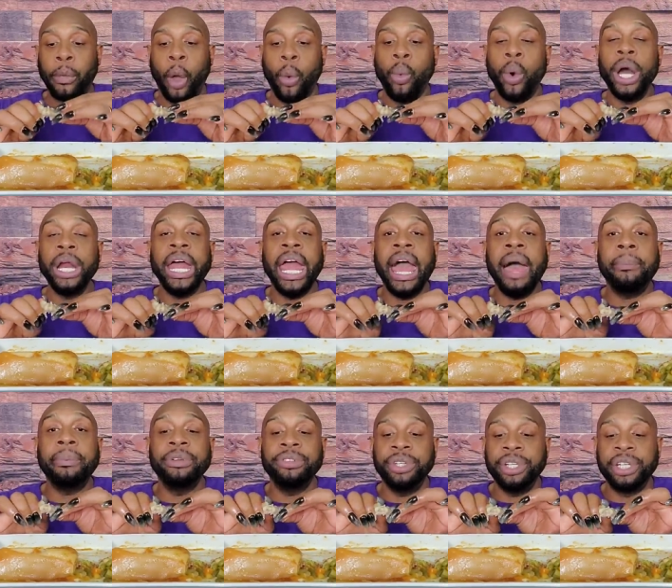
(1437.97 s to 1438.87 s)
What
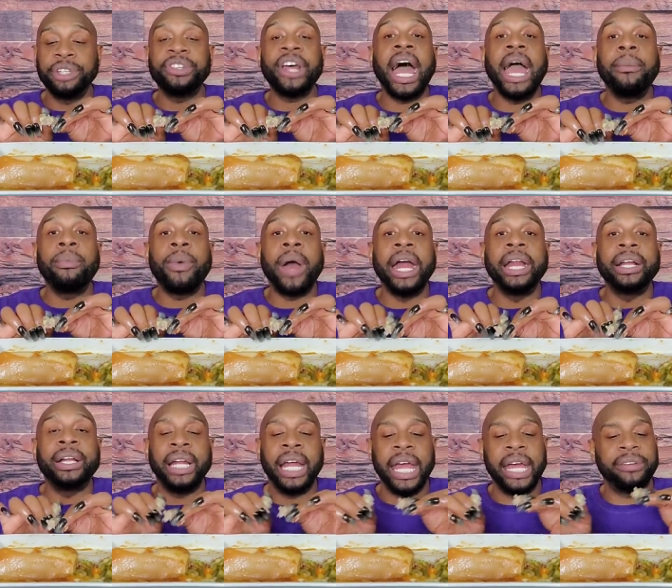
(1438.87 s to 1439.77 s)
happened to the
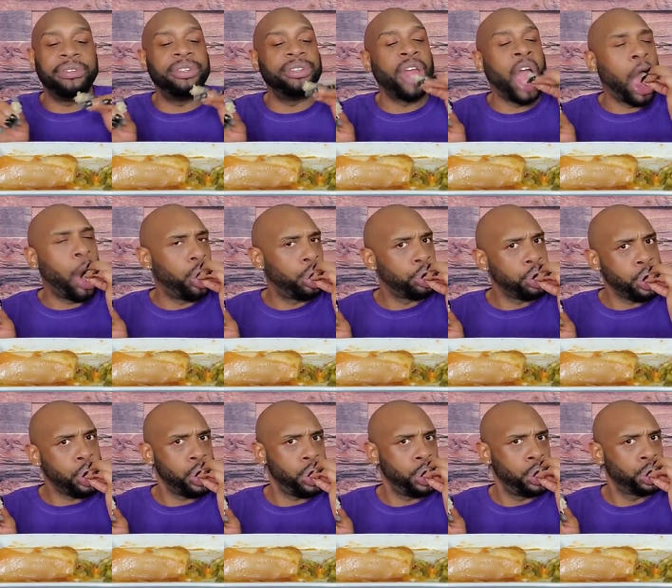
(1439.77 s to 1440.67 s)
typewriting classes?
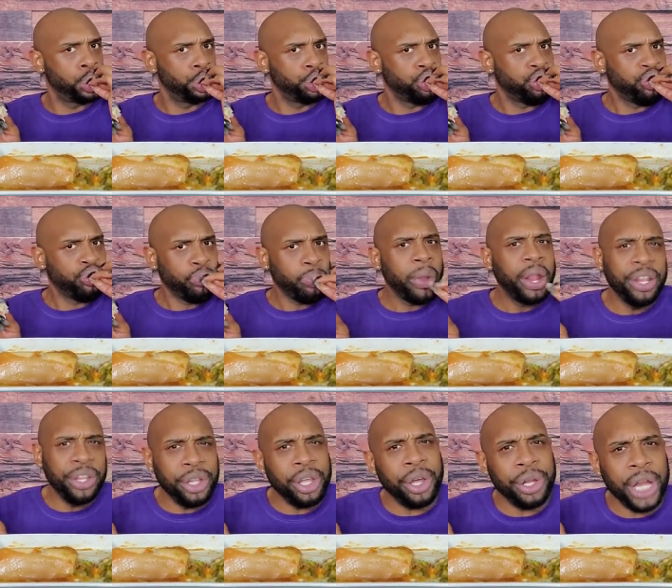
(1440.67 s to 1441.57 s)

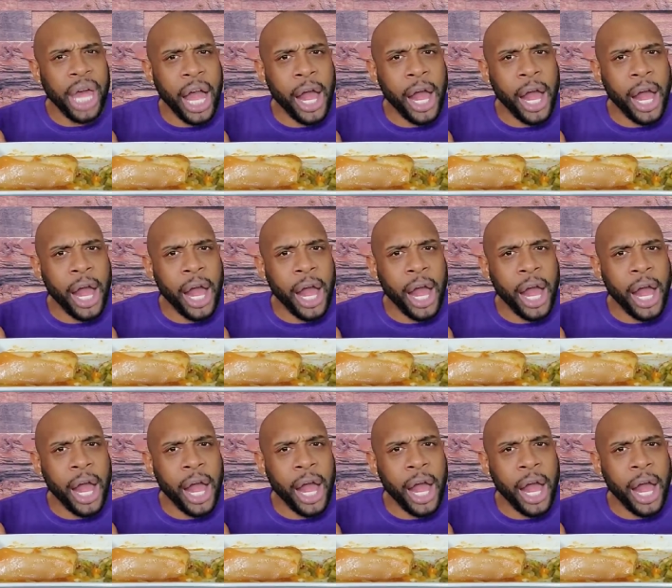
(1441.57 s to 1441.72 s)
You